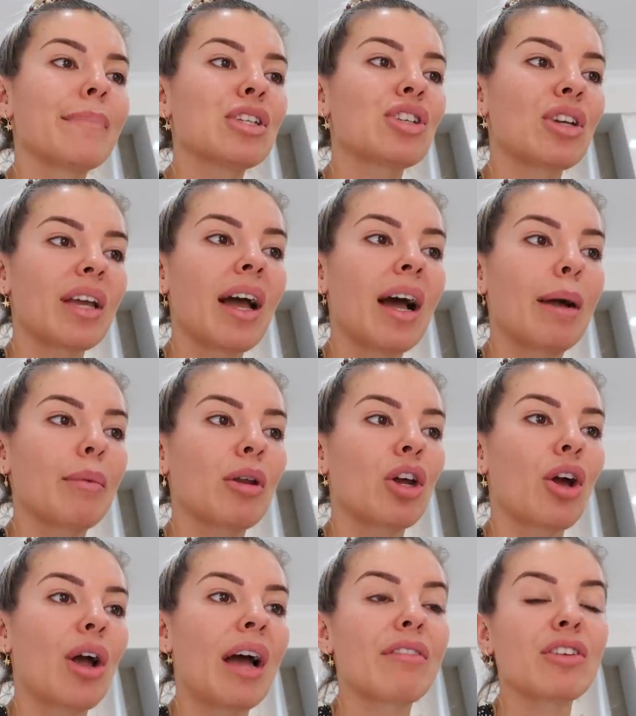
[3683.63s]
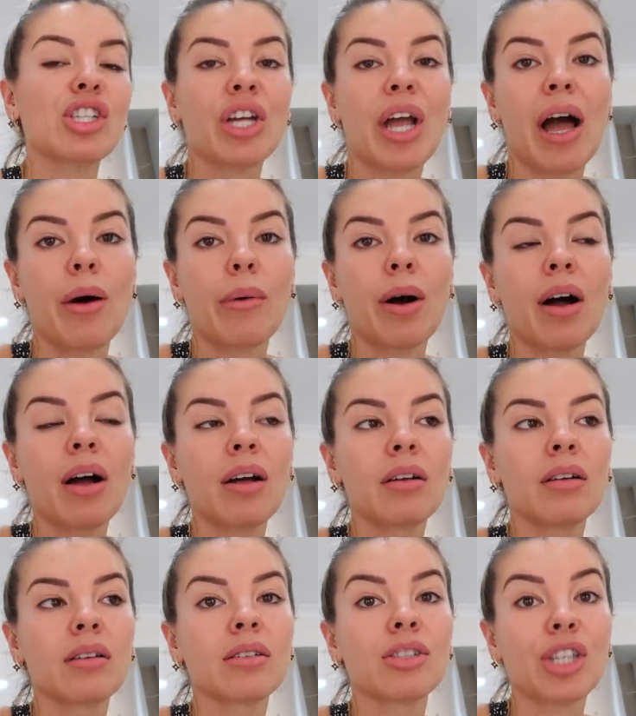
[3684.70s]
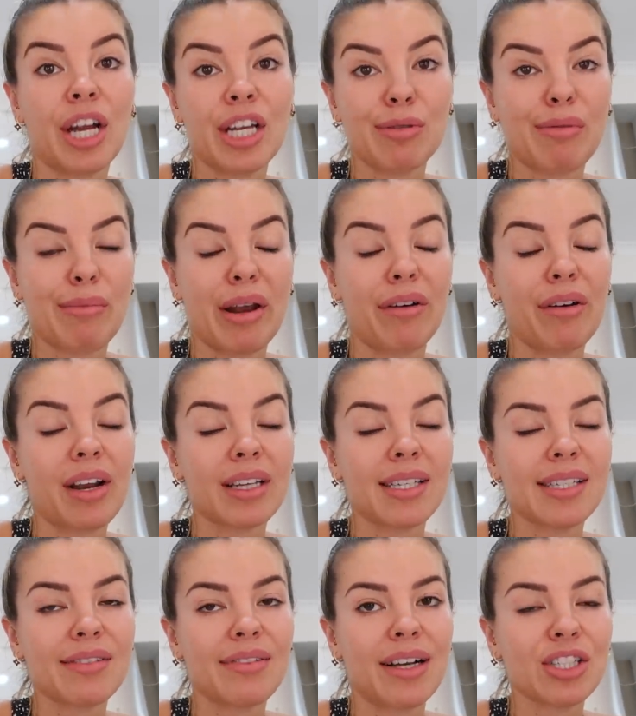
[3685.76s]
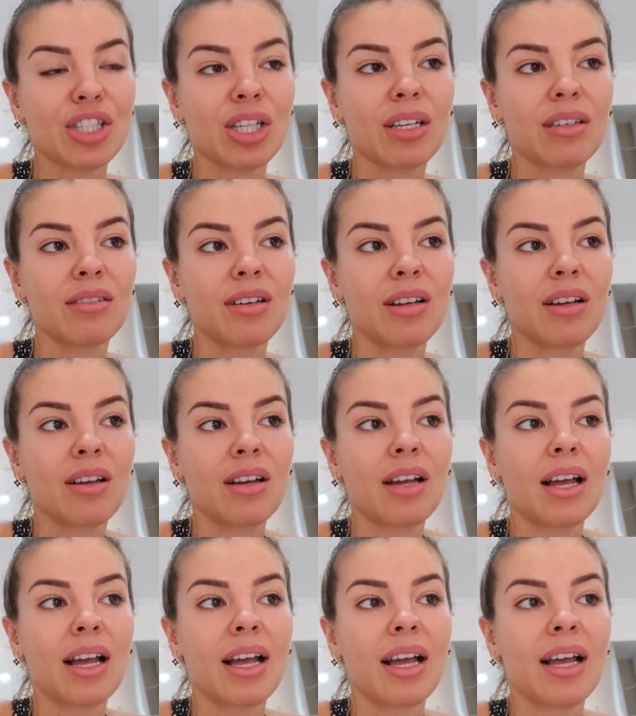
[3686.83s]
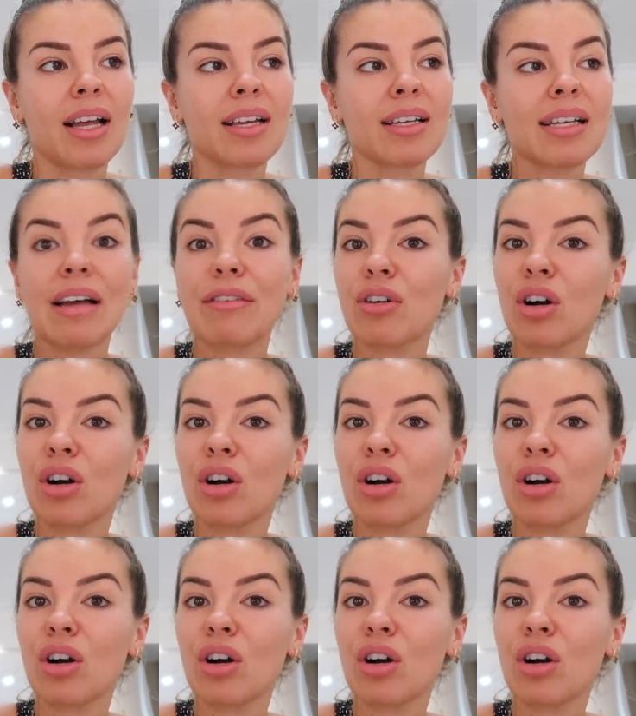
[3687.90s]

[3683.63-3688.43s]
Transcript: So yeah, I'm gonna go have a shower, change my battery because it's flashing and have a